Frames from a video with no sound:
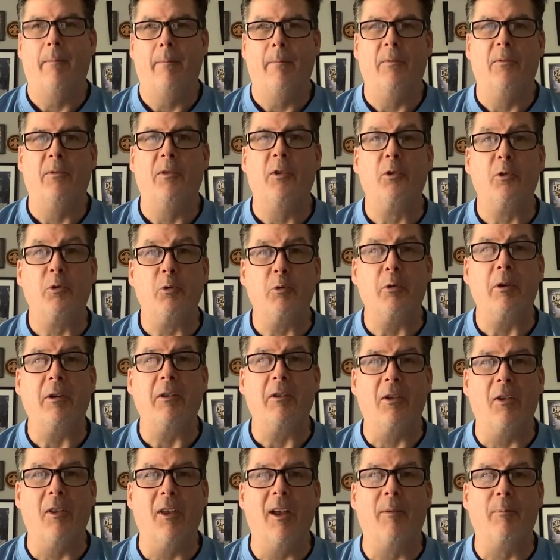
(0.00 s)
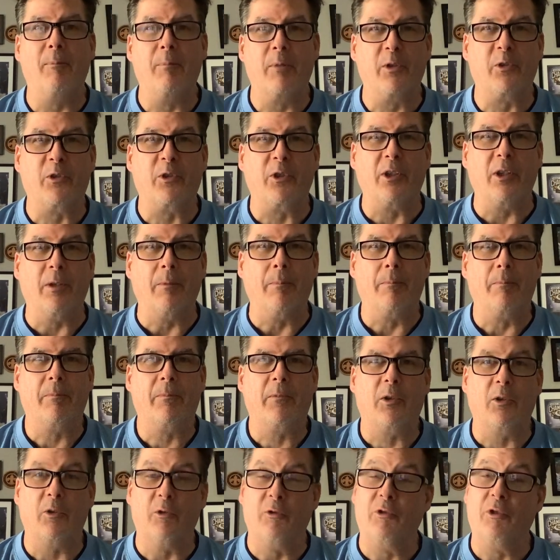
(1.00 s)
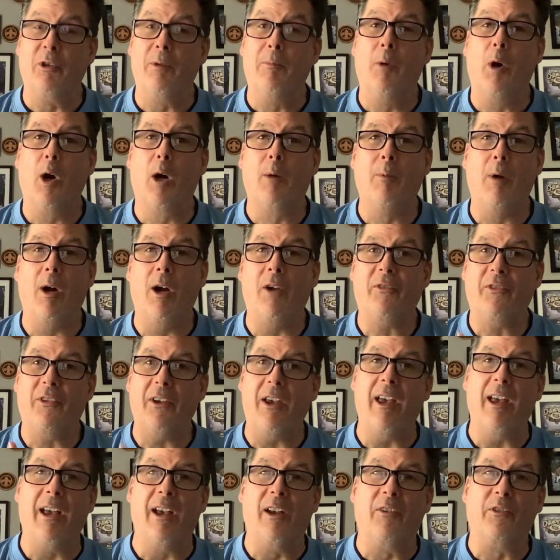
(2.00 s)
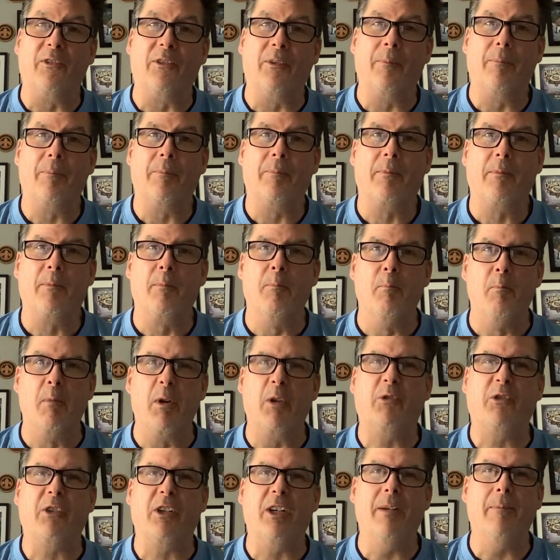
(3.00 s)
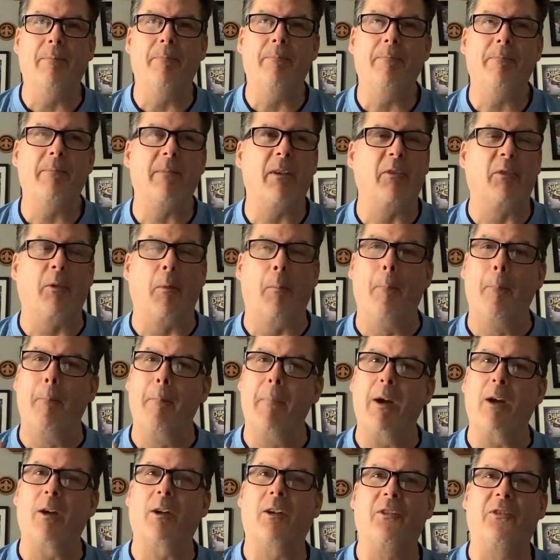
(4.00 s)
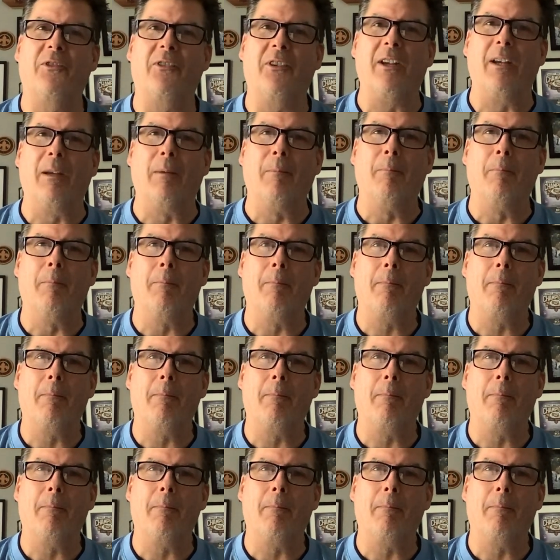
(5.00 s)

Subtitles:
then you need to love Michigan. Because Jim Harbaugh says Michigan is America's team.